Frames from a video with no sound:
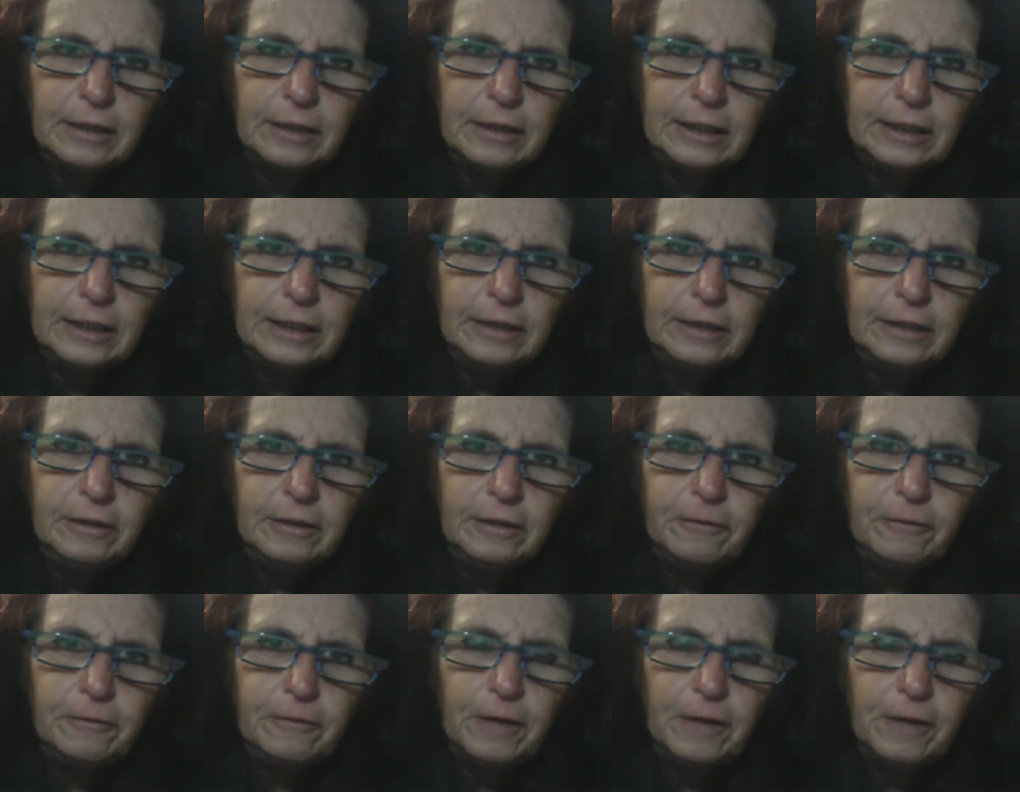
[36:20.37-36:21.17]
and
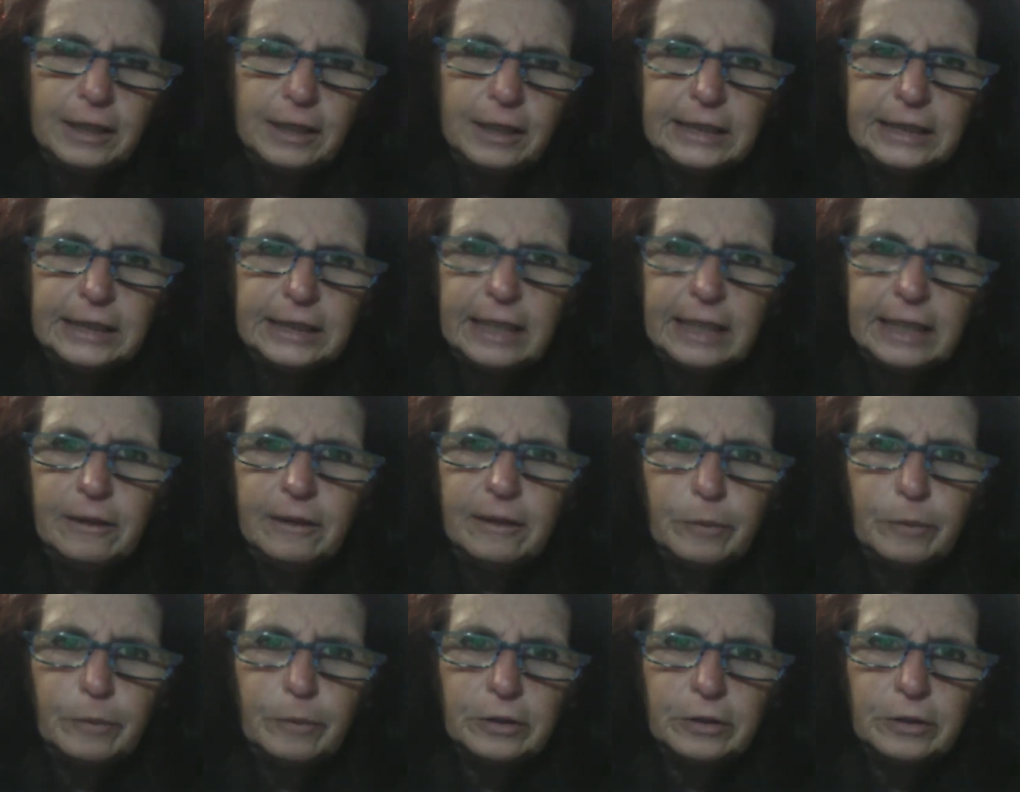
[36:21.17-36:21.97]
you find it in
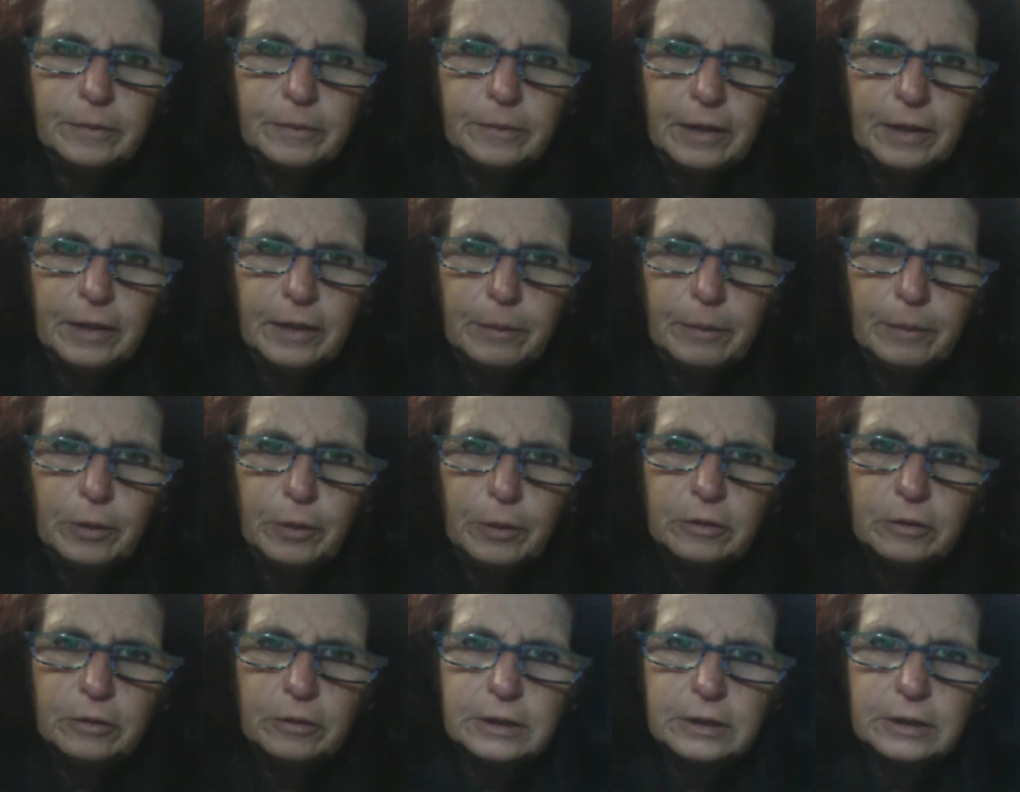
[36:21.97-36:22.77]
the bottom of the
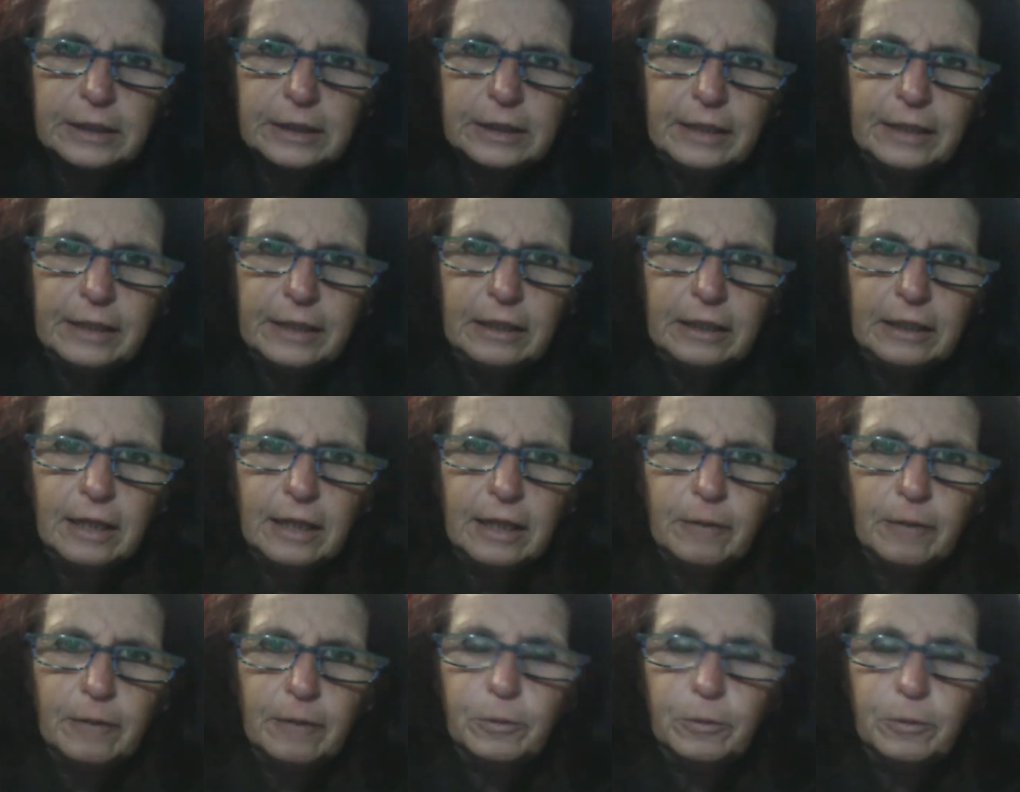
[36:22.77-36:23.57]
box, and then you're
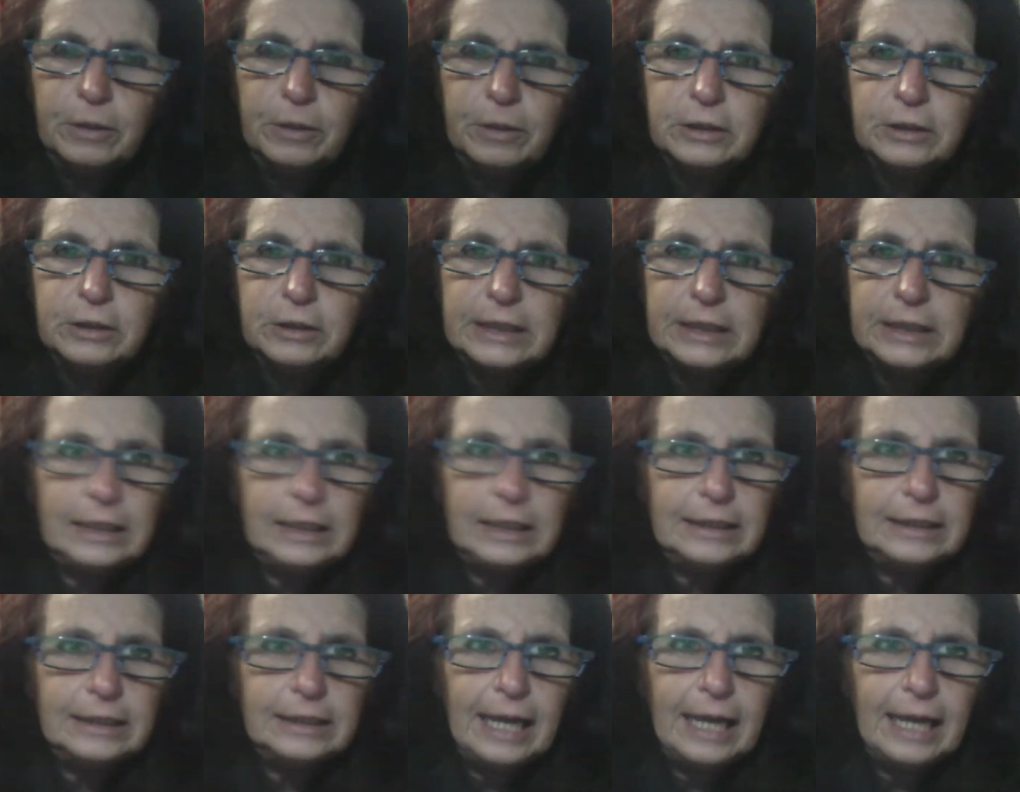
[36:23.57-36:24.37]
like, well, what
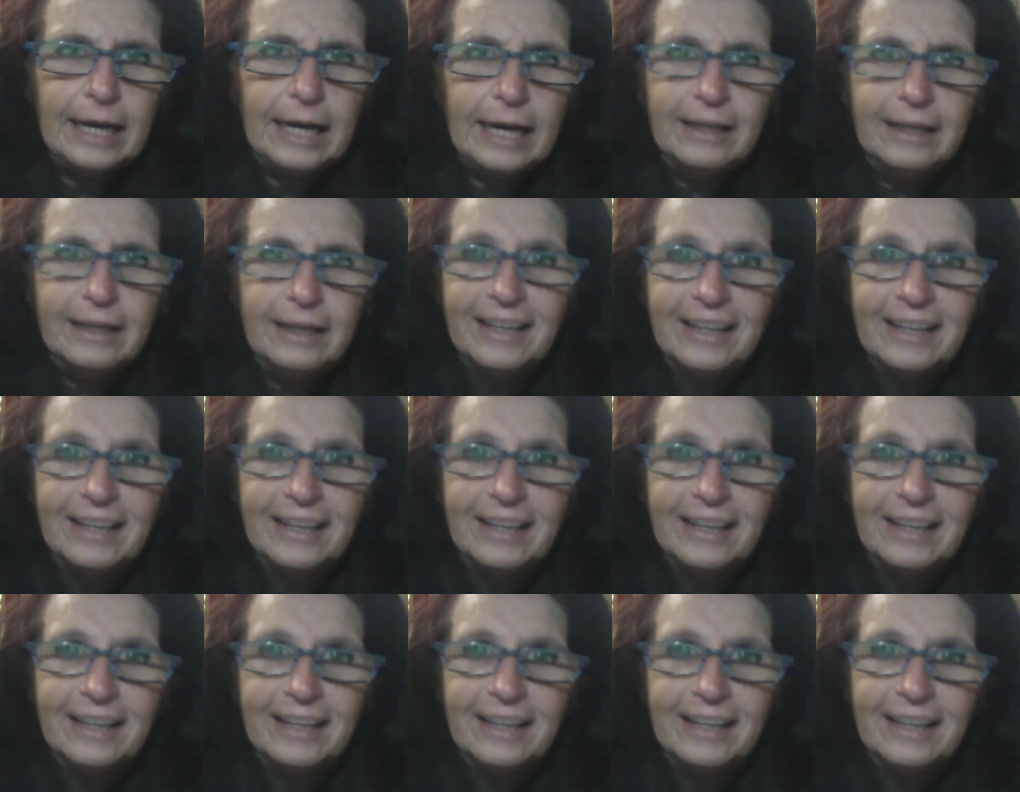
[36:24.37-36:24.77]
seed's that?